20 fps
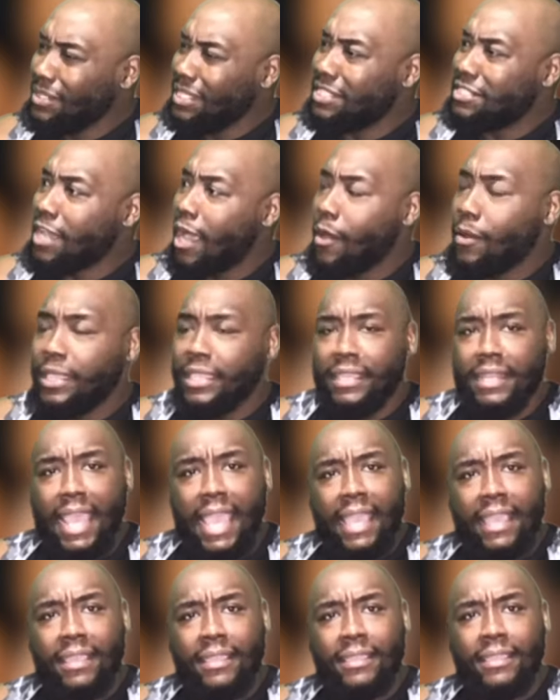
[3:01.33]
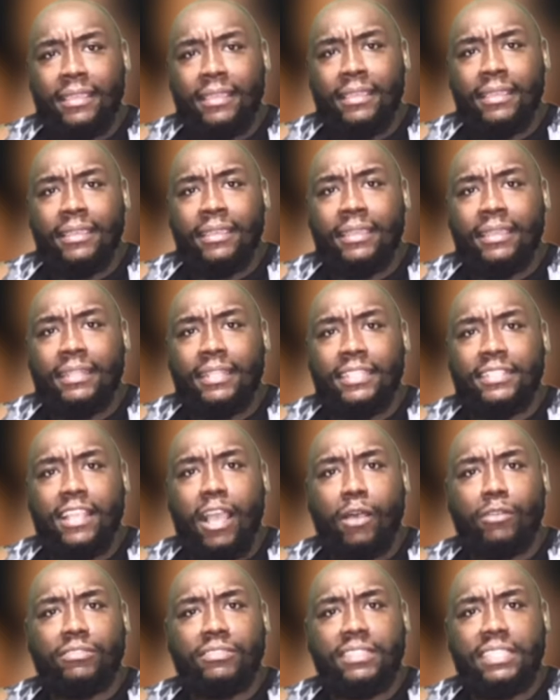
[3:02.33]
did y'all hear that? Did
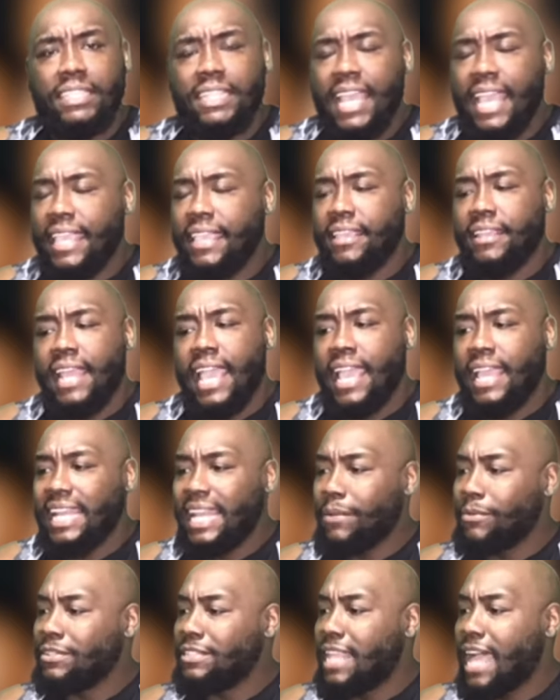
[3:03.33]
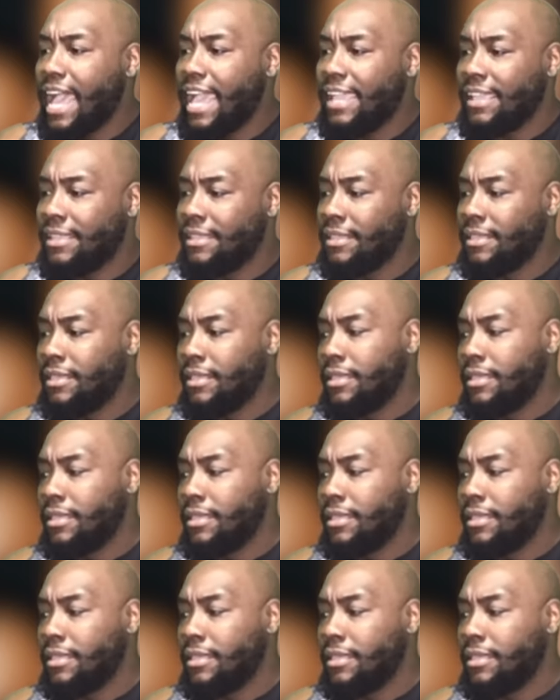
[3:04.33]
y'all see that, hear that? And they was like,